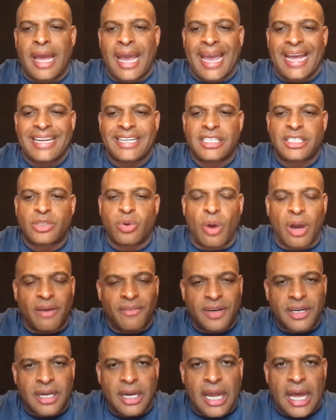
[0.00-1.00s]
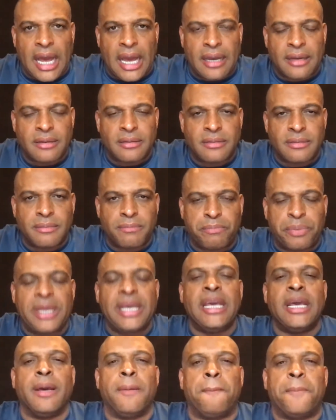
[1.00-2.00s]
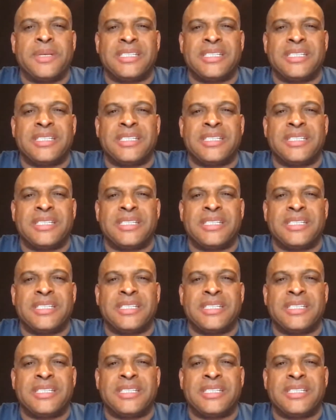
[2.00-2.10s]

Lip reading: at 12 o'clock p.m.